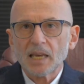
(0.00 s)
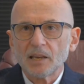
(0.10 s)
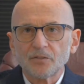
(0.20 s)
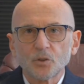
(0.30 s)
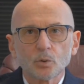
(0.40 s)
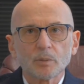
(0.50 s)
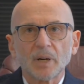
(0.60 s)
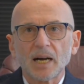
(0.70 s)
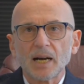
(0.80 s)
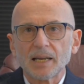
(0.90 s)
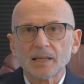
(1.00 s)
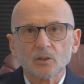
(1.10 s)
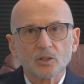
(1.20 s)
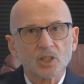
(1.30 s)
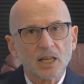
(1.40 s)
If you are
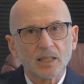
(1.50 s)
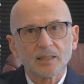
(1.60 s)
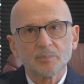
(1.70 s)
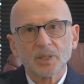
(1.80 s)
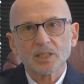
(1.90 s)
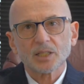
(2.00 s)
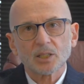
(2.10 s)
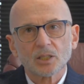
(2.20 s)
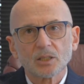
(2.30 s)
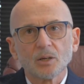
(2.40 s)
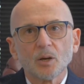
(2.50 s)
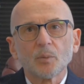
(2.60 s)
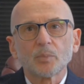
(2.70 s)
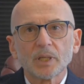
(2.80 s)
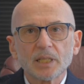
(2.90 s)
buying or selling a business,
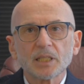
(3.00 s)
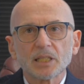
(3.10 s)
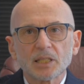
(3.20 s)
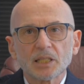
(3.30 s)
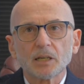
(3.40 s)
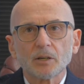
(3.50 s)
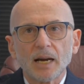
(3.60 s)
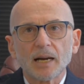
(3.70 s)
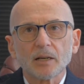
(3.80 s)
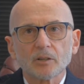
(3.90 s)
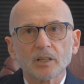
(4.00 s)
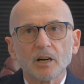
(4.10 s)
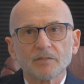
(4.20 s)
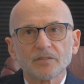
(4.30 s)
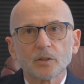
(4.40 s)
please consider hiring
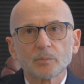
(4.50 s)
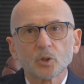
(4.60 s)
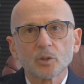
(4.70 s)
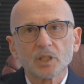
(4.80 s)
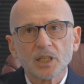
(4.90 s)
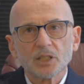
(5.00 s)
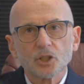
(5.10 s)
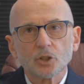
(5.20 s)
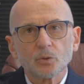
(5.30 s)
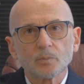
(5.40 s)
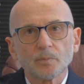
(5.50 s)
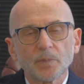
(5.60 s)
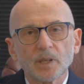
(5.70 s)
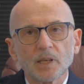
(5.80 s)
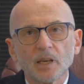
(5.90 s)
our firm to assist you.
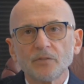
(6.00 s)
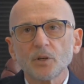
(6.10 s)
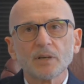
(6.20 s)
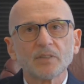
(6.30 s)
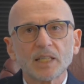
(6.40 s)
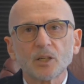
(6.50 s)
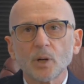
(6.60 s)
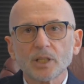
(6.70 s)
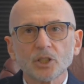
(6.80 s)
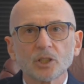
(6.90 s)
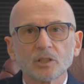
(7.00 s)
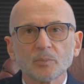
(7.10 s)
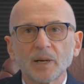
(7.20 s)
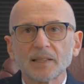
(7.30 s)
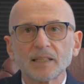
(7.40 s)
If you have any questions
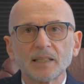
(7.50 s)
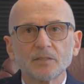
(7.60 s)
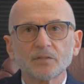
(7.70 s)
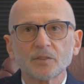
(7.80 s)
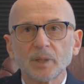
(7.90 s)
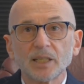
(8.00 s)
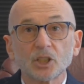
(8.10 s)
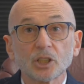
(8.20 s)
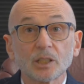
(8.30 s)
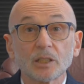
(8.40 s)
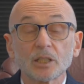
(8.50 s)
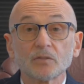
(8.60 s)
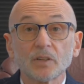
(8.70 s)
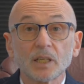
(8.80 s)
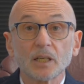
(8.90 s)
about the information in
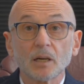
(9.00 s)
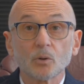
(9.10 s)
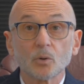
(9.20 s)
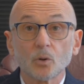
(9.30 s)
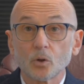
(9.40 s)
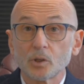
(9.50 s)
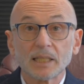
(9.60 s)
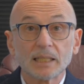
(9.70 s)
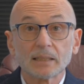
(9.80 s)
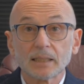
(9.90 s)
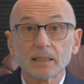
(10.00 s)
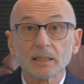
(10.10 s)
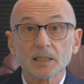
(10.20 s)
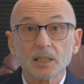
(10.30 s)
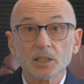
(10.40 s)
this video or need
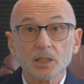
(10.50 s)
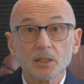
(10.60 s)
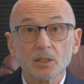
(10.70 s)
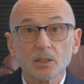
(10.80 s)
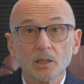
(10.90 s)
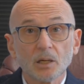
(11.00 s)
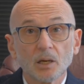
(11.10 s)
legal assistance,